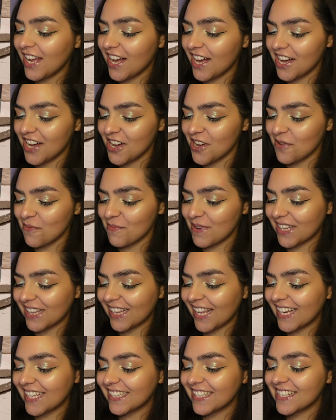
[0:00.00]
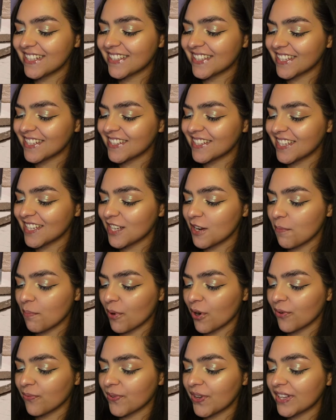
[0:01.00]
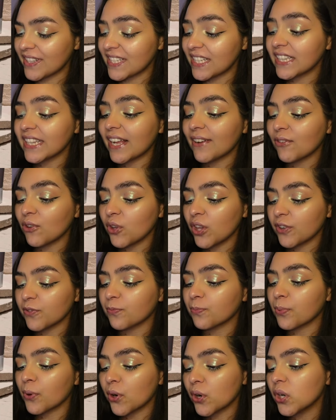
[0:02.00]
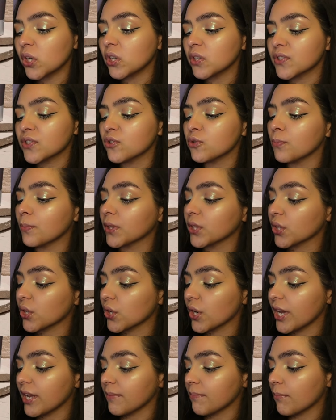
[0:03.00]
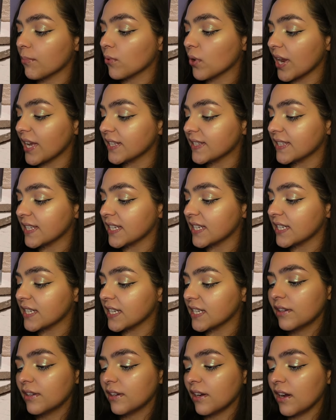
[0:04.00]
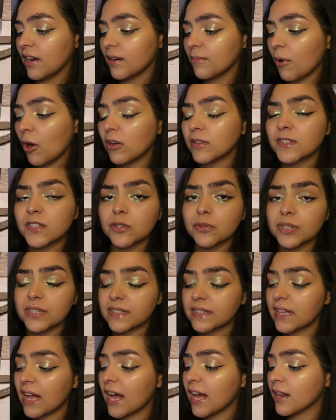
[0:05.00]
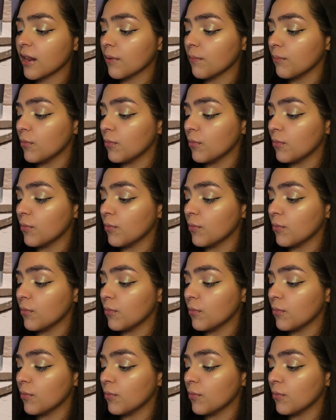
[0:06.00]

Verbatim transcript: Um, lightly tinted, perfect level of pearl to blur and brighten. Um, also does not